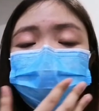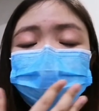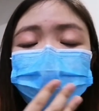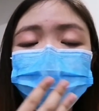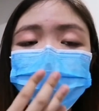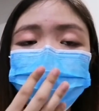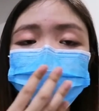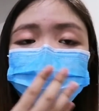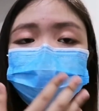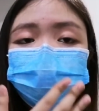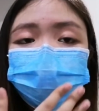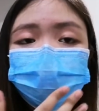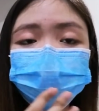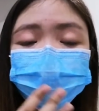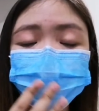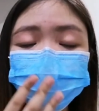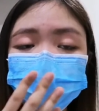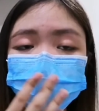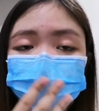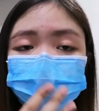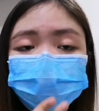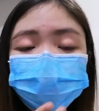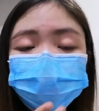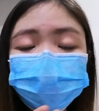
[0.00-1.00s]
the blue
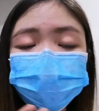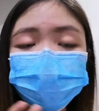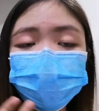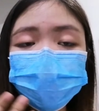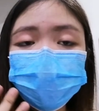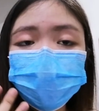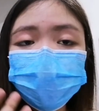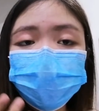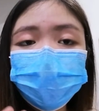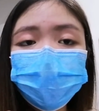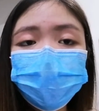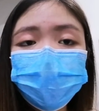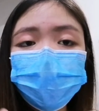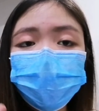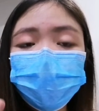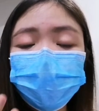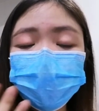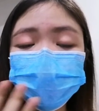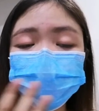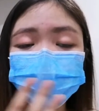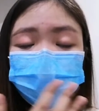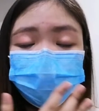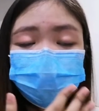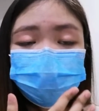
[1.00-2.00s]
one
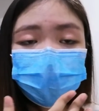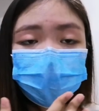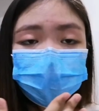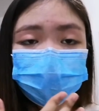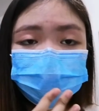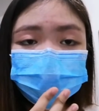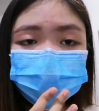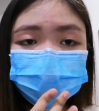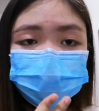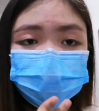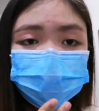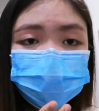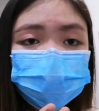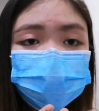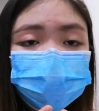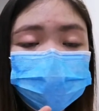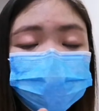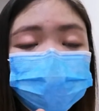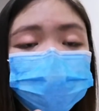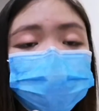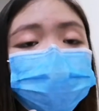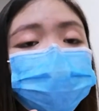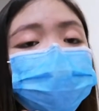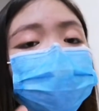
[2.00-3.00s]
or the mask,
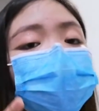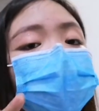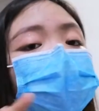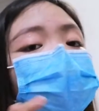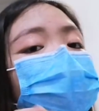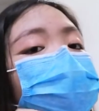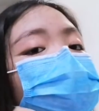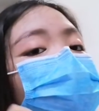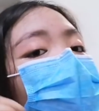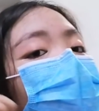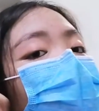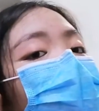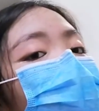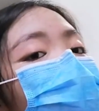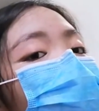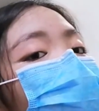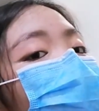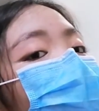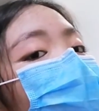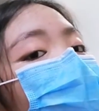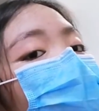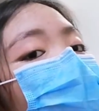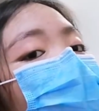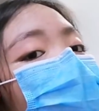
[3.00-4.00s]
but touch
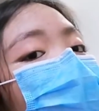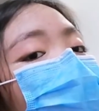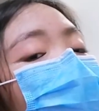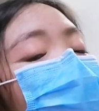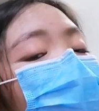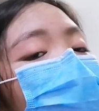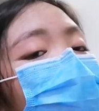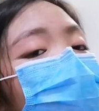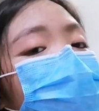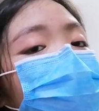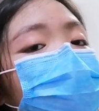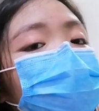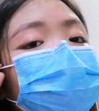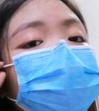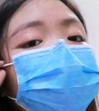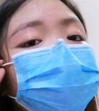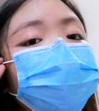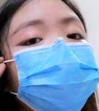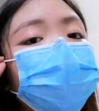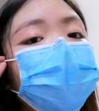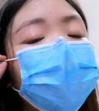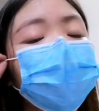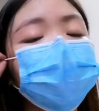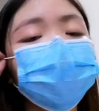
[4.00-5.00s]
this ear
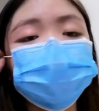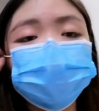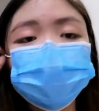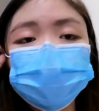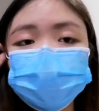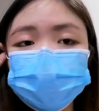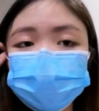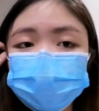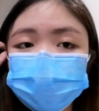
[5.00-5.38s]
band.